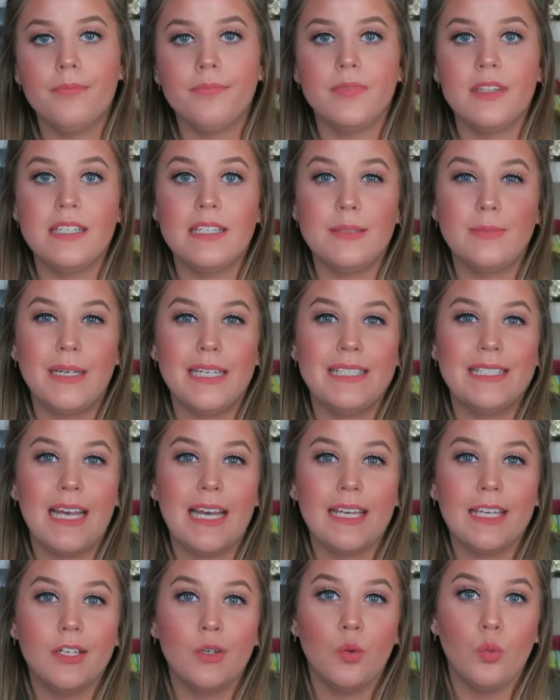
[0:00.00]
This is my
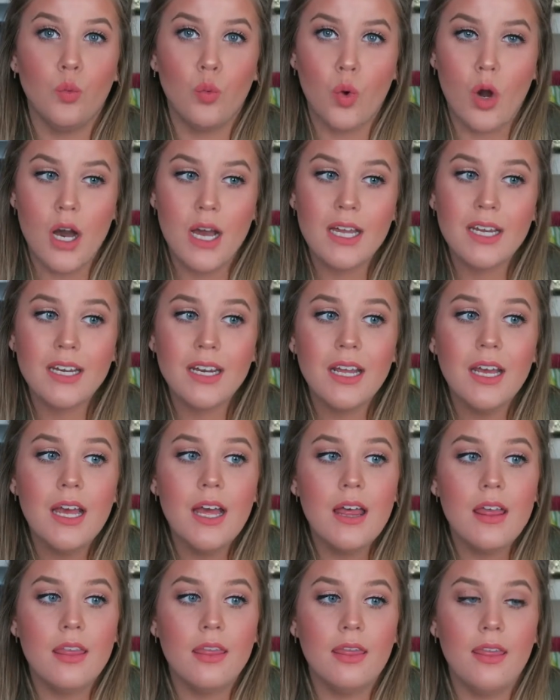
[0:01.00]
second one.
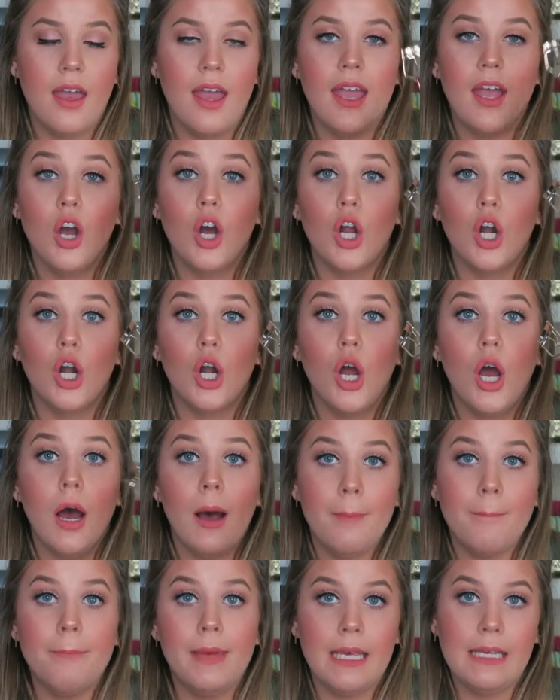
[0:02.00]
They are
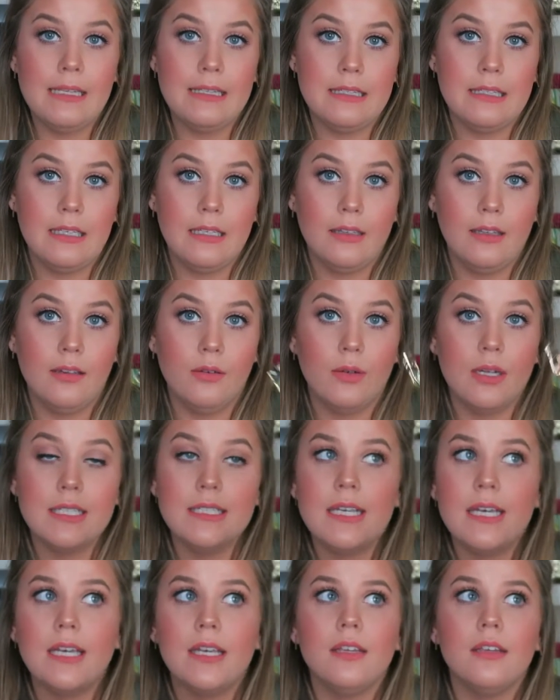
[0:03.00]
amazing. Like when I
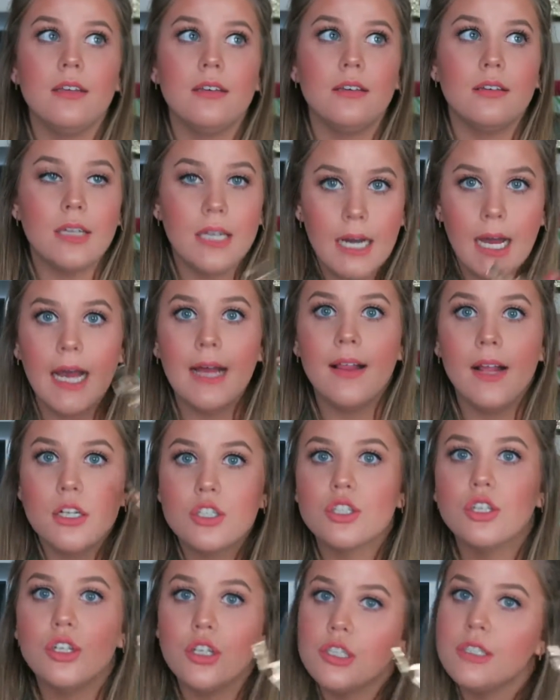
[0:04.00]
say an
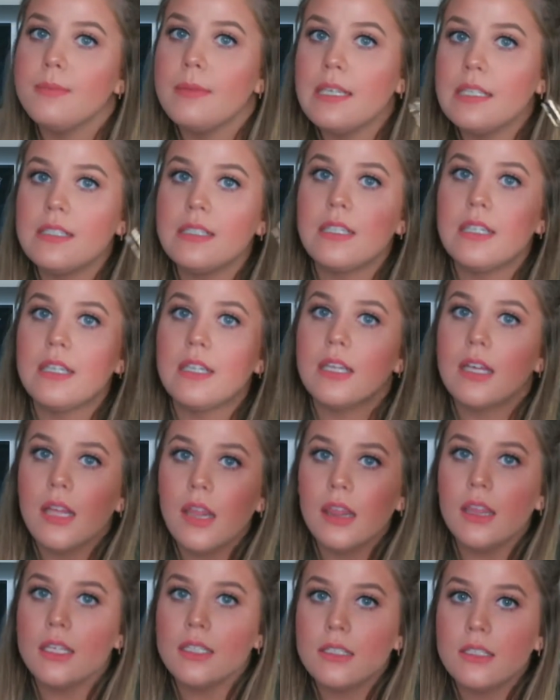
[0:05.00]
eyelash curler is amazing,
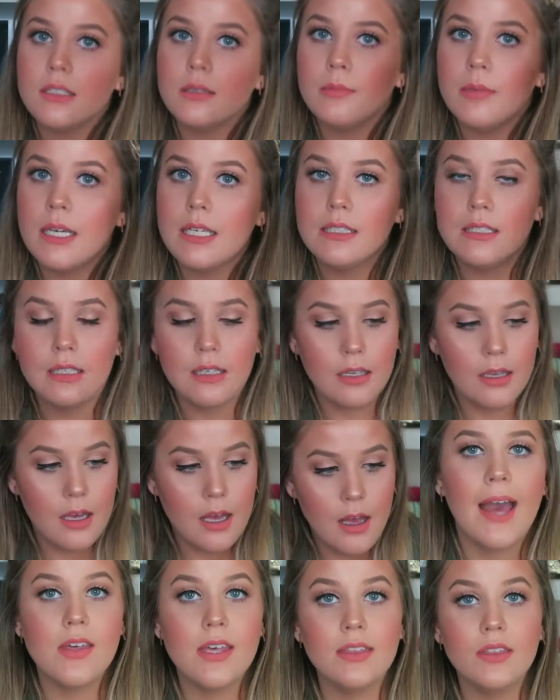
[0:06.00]
this is amazing.
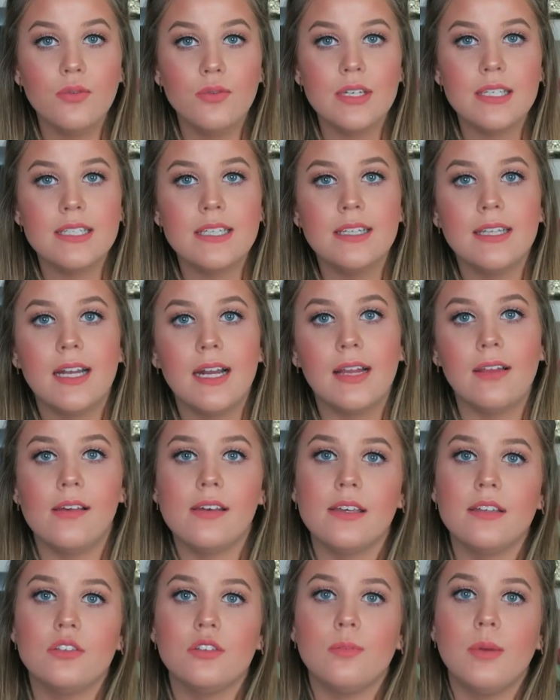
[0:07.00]
I think the reason that I
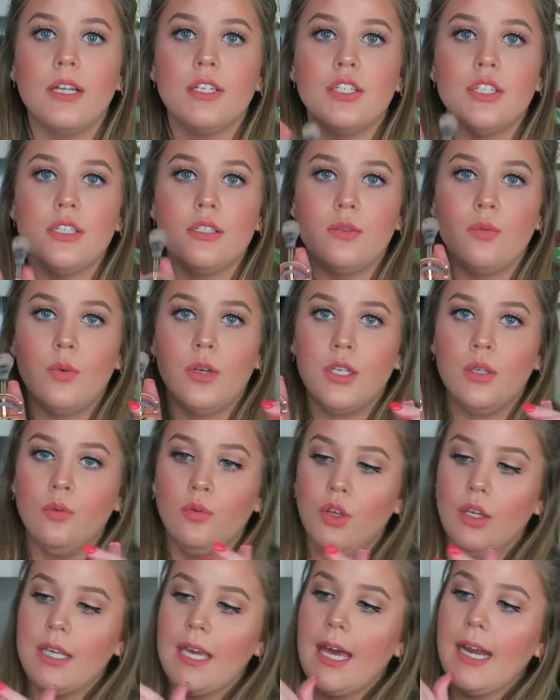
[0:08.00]
like it so much is when you
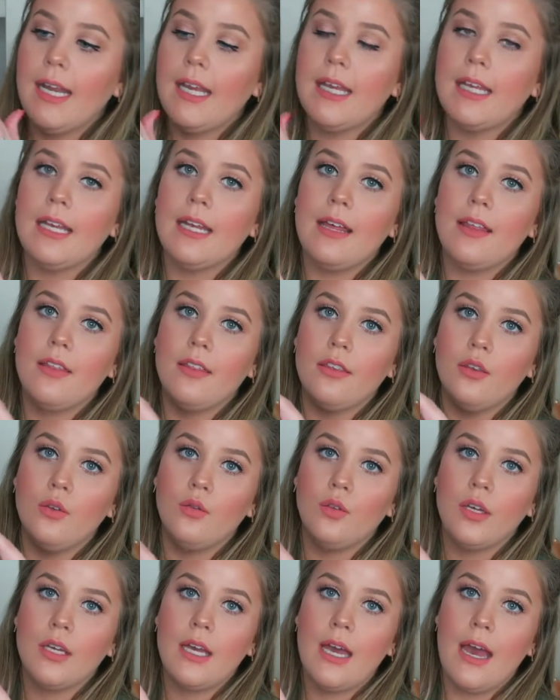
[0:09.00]
look at it and
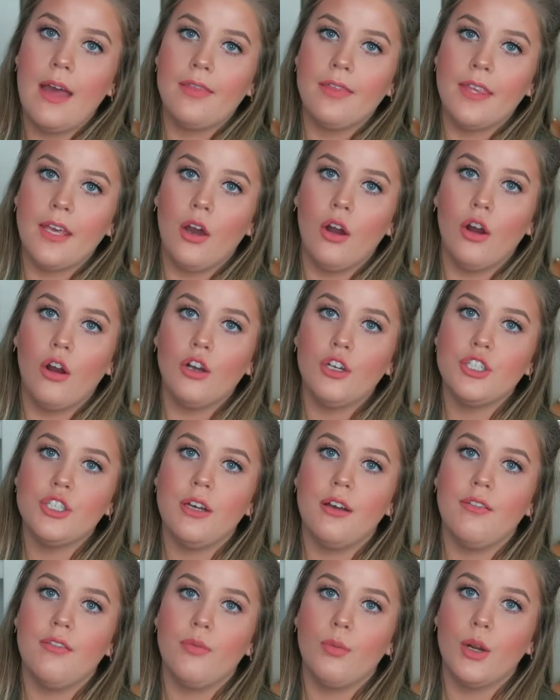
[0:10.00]
you look at the arch
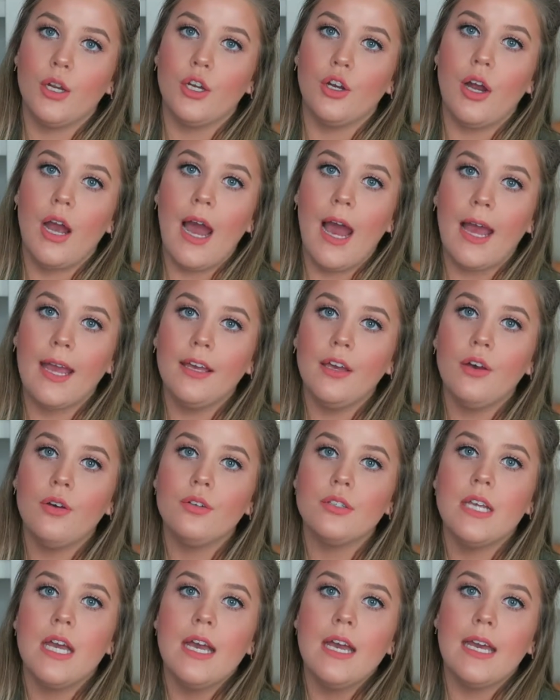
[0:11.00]
of where your eye
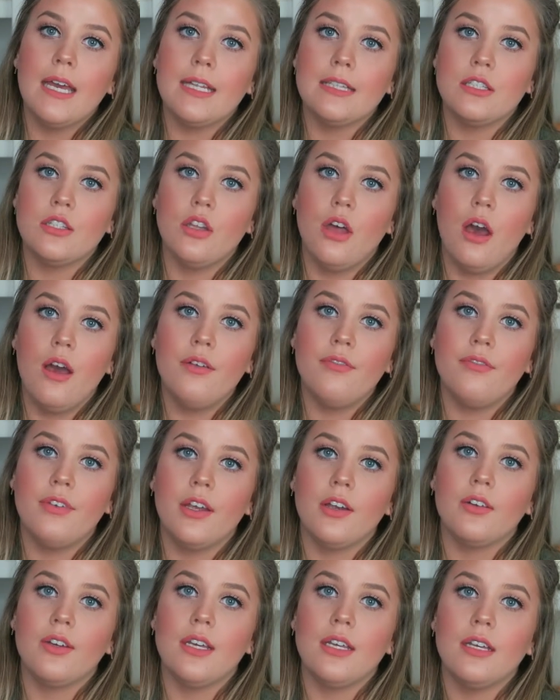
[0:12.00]
goes, it's not
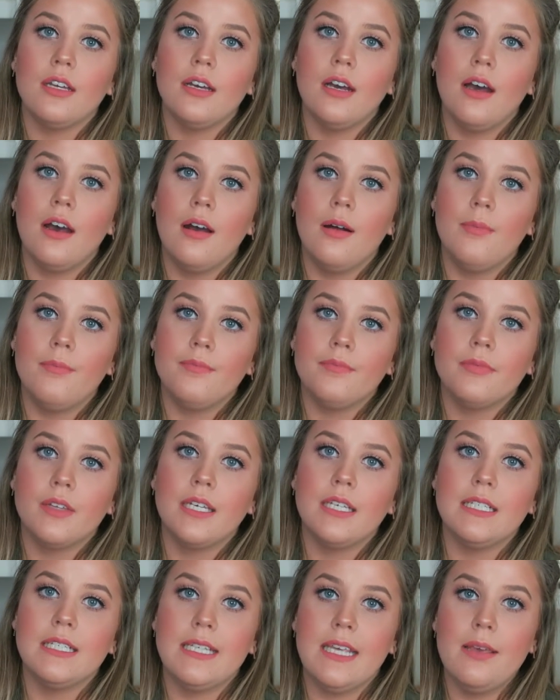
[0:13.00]
very
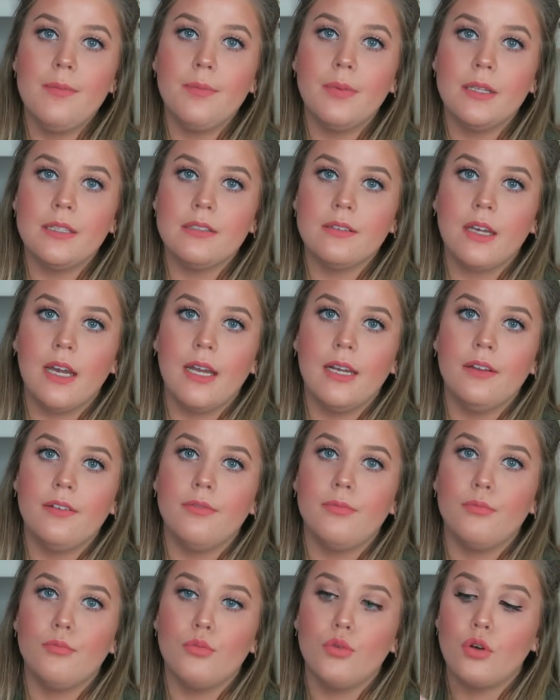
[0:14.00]
deep. It's kind
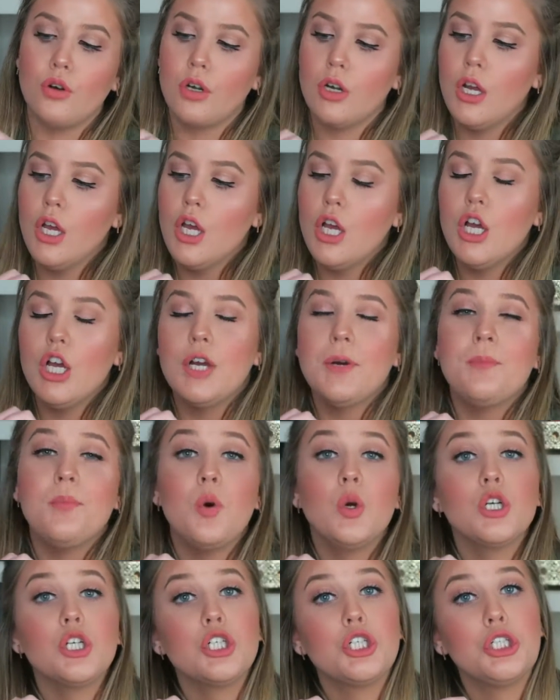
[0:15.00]
of more
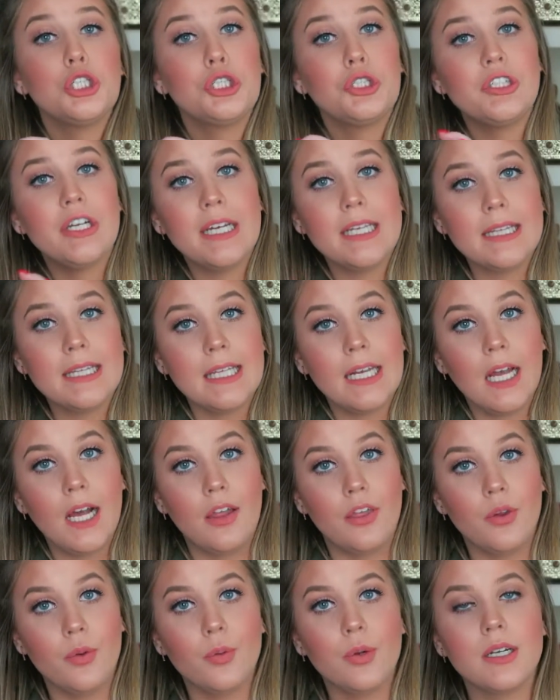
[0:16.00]
straight than
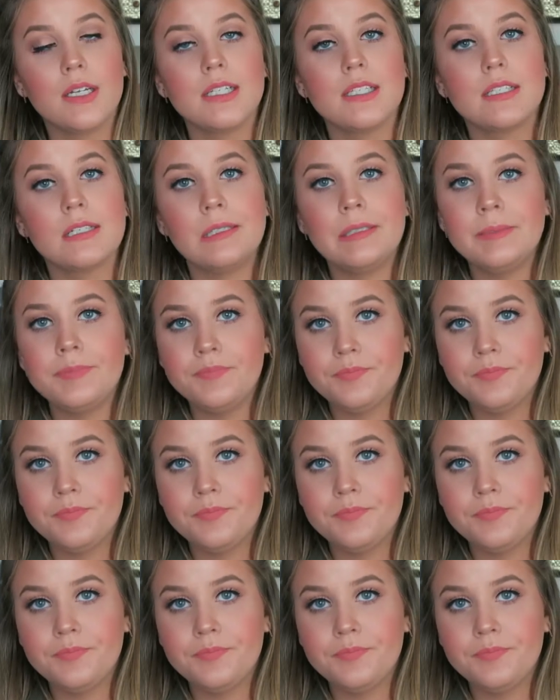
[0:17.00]
other ones.